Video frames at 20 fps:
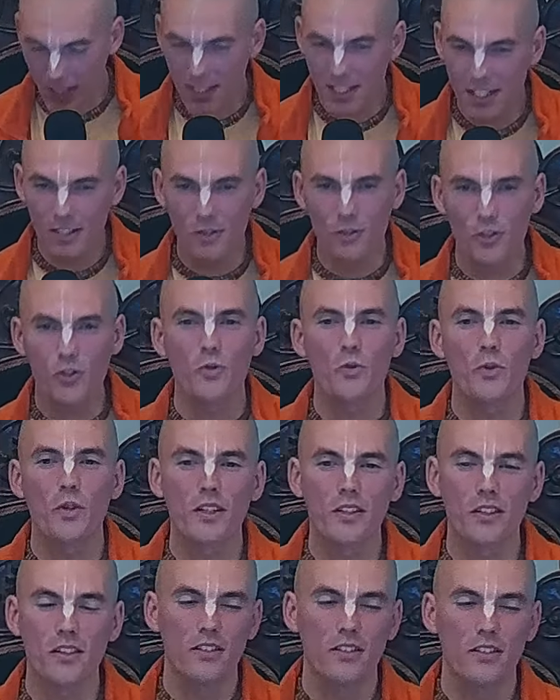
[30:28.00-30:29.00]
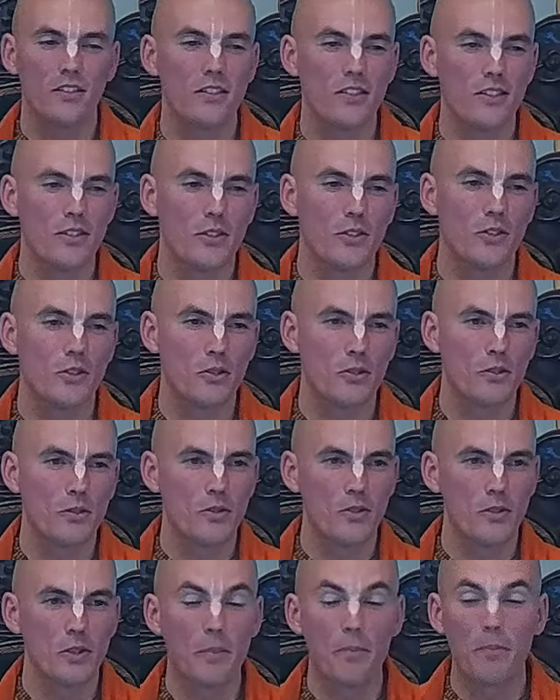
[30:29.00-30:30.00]
to continue surrender
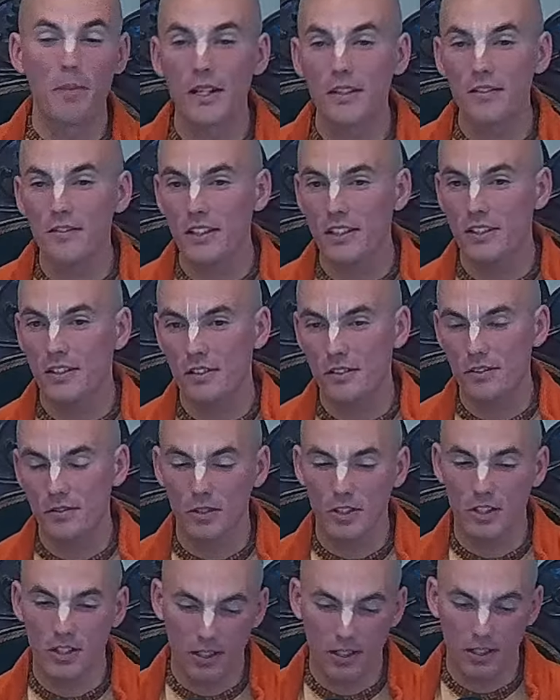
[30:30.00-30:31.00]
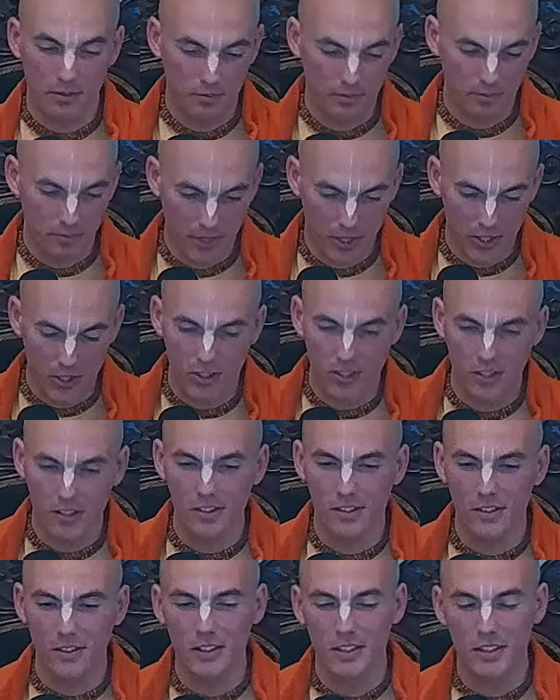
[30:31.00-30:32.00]
to the benefits, which I'll
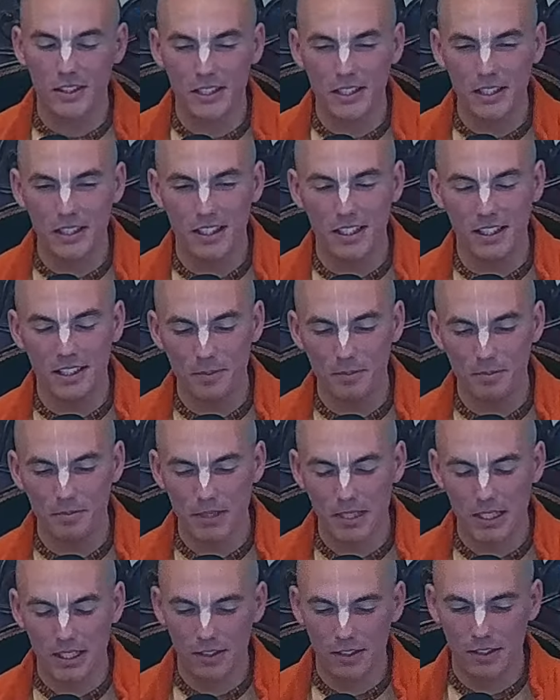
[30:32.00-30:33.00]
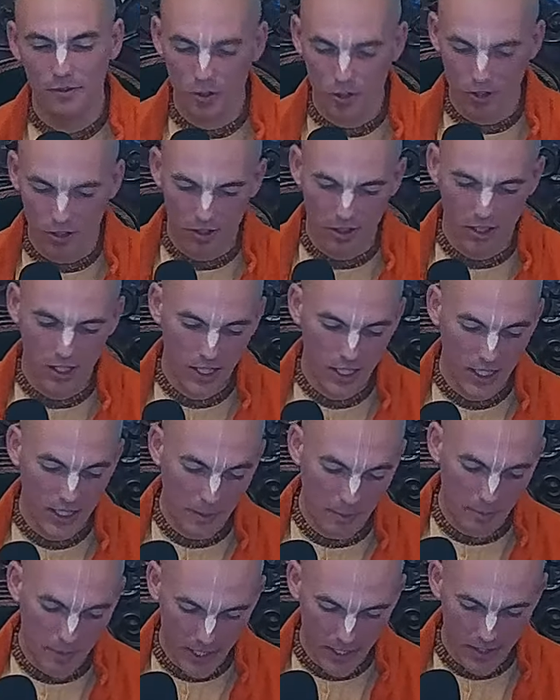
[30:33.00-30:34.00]
mention in the future.
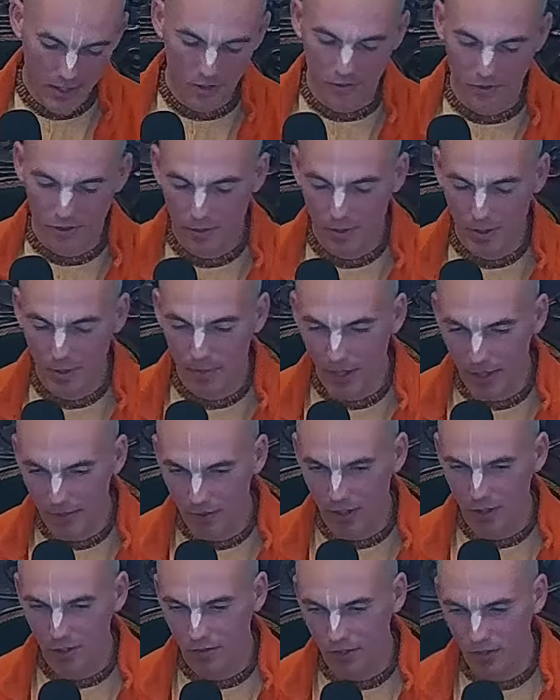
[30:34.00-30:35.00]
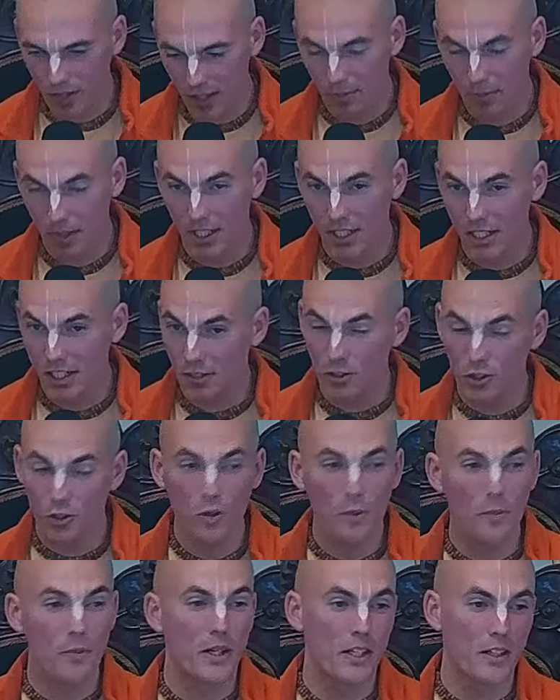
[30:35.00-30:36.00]
The benefits of sadhana bhakti, there's
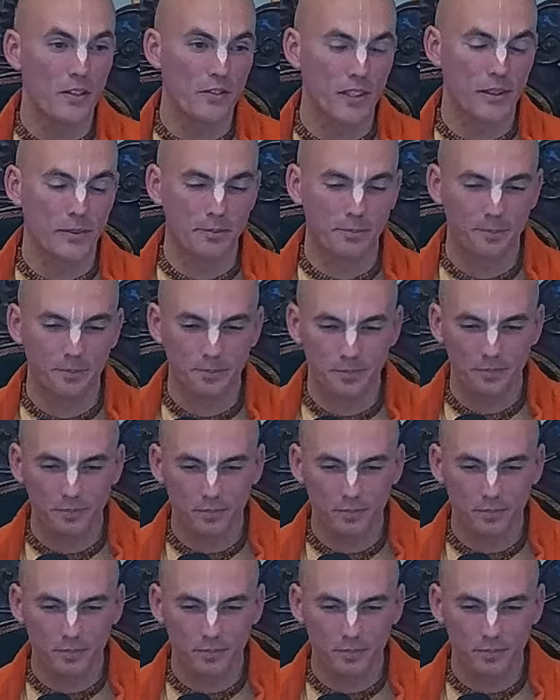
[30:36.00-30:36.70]
so many of them.